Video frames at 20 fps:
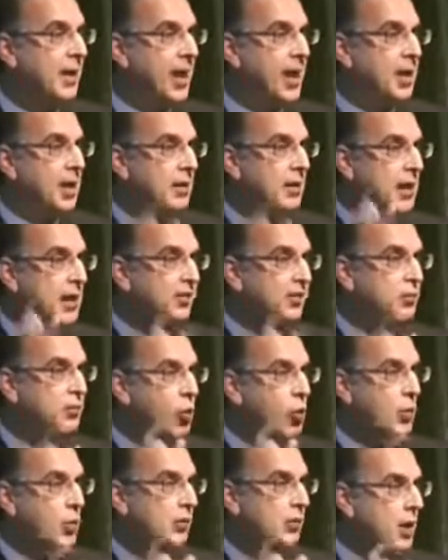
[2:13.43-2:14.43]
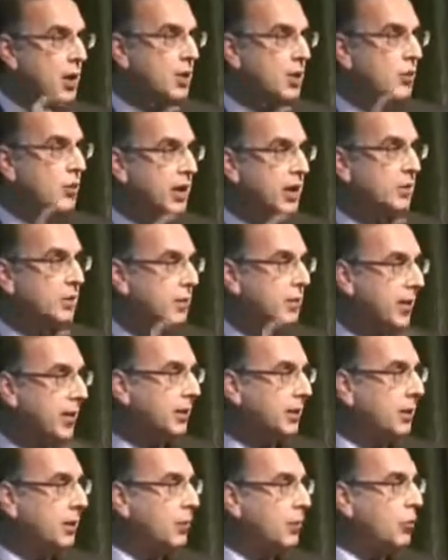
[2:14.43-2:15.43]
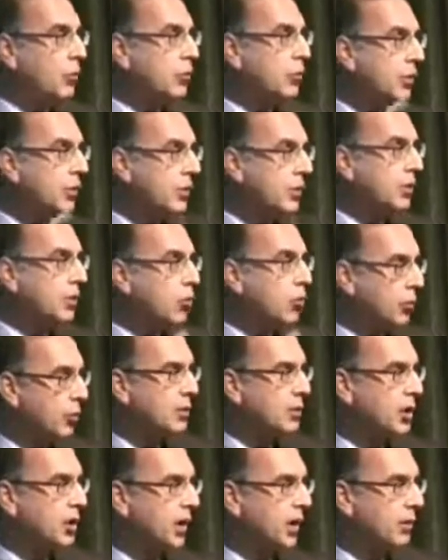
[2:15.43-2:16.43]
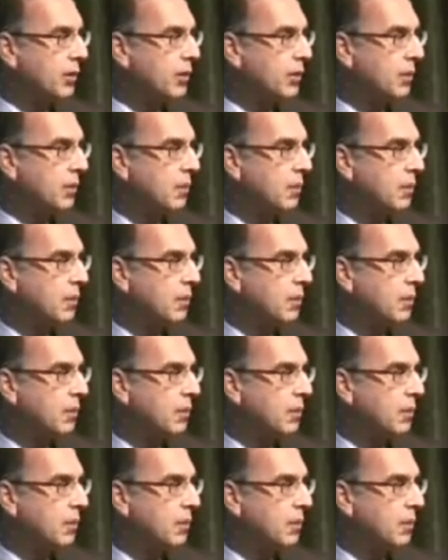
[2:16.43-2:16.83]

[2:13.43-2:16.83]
And on the next morning, when Ronald Reagan met with Premier Gorbachev,